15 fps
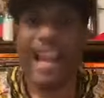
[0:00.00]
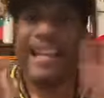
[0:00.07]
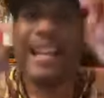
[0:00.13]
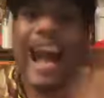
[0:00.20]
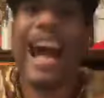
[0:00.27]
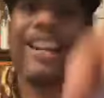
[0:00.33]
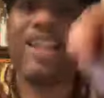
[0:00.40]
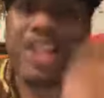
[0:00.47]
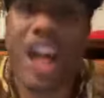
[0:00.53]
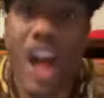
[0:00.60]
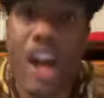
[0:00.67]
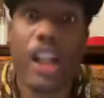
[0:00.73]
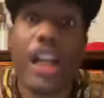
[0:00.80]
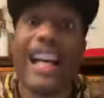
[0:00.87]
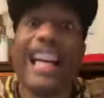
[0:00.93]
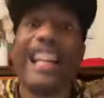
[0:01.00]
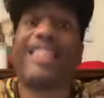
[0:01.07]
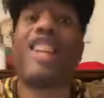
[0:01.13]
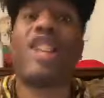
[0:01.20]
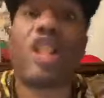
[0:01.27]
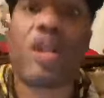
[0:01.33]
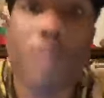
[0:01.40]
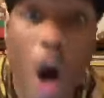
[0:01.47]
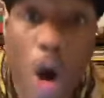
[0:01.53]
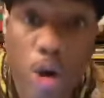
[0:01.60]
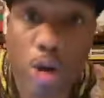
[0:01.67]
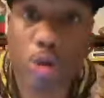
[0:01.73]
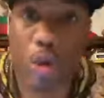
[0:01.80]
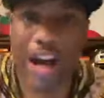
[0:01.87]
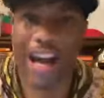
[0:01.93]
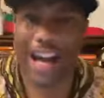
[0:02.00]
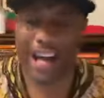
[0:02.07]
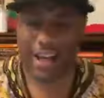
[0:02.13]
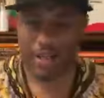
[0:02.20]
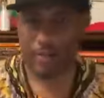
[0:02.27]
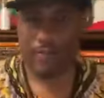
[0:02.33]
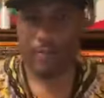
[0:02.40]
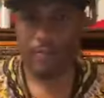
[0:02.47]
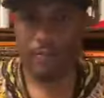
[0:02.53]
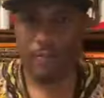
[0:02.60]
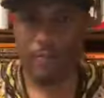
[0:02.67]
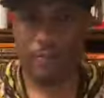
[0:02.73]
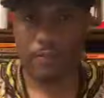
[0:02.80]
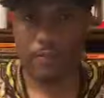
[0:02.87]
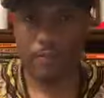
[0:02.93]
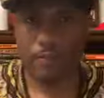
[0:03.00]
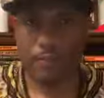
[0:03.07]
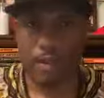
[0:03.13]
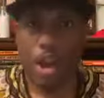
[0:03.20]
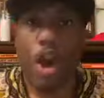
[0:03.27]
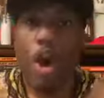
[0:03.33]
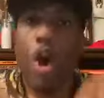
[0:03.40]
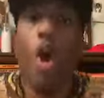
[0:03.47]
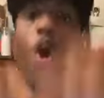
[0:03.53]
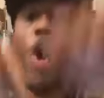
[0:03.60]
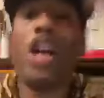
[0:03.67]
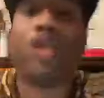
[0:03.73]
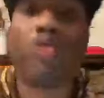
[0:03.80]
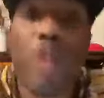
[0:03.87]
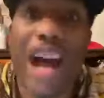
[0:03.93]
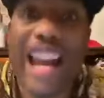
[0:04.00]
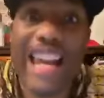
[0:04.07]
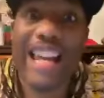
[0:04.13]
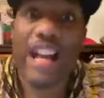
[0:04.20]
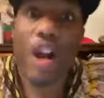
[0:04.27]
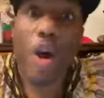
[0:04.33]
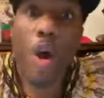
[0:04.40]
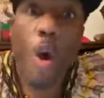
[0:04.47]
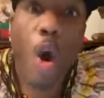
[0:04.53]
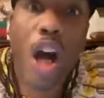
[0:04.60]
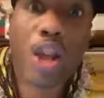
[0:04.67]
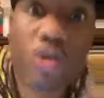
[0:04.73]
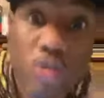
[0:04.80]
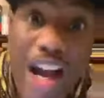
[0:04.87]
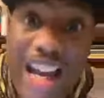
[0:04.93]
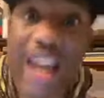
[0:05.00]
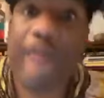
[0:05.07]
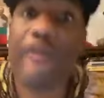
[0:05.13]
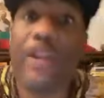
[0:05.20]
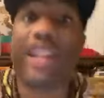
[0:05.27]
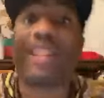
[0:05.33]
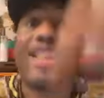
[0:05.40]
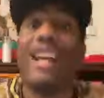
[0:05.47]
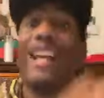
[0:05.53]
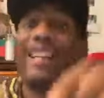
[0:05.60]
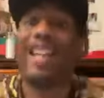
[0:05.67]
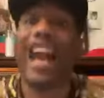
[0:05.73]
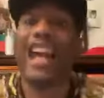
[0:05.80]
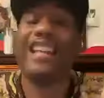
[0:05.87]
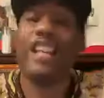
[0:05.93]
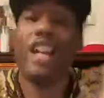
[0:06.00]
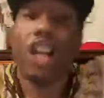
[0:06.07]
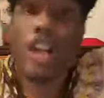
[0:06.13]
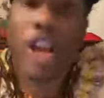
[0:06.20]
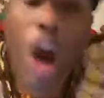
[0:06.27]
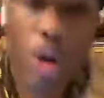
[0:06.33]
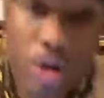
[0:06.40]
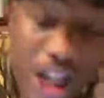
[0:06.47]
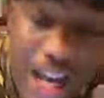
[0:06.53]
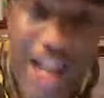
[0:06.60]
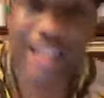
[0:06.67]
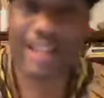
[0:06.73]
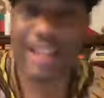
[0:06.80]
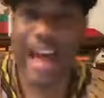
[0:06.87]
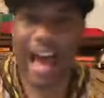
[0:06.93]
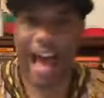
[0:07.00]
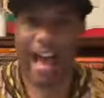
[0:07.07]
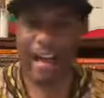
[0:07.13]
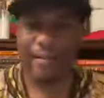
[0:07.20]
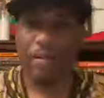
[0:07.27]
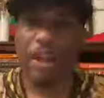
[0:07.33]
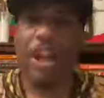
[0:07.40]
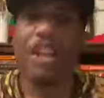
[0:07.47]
Nigeria is a smokescreen. Who is really who is really facilitating your genocide?